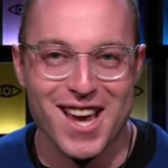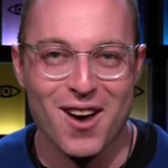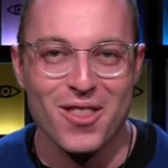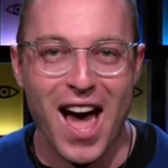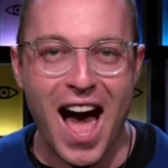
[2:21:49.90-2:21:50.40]

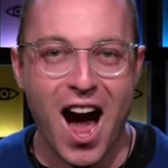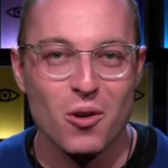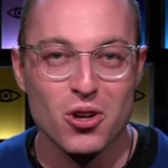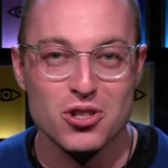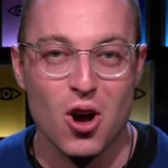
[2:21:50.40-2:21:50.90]
down the
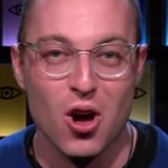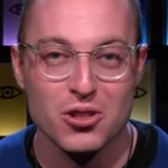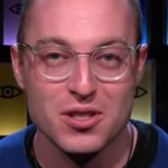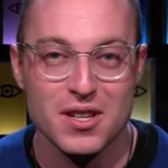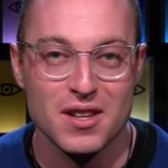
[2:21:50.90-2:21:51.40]
hours all
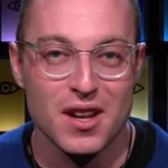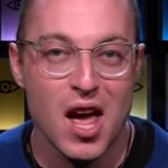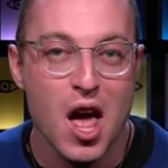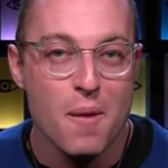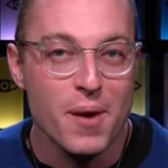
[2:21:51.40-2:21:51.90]
season.
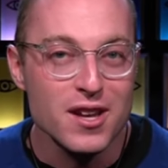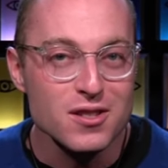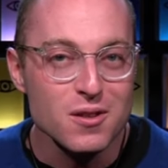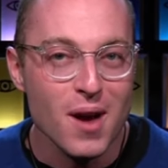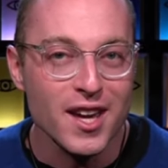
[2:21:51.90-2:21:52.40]

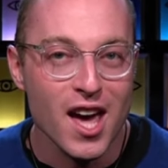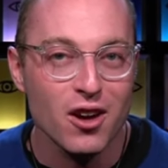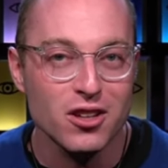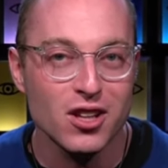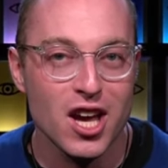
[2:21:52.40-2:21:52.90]
Based on my
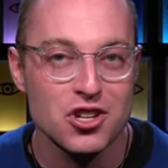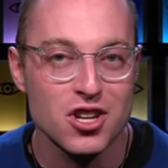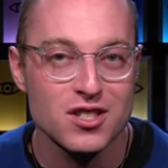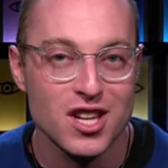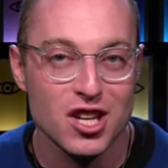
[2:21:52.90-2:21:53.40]

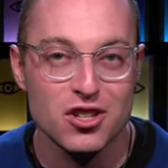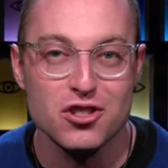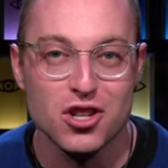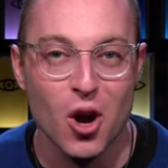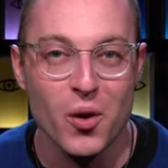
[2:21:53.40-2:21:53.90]
calculations, it is
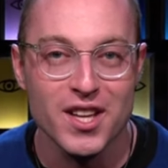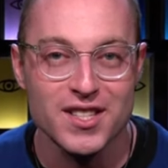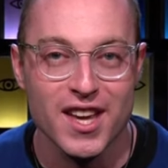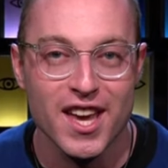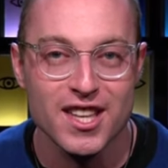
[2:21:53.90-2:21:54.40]
going
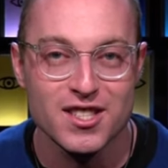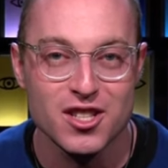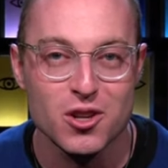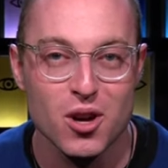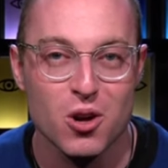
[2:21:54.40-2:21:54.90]
to hit
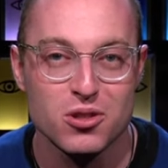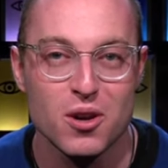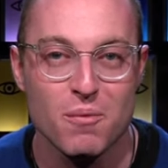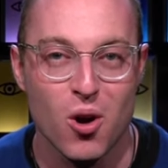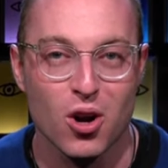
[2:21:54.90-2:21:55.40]
zero
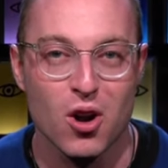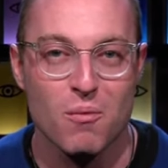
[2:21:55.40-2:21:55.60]
tomorrow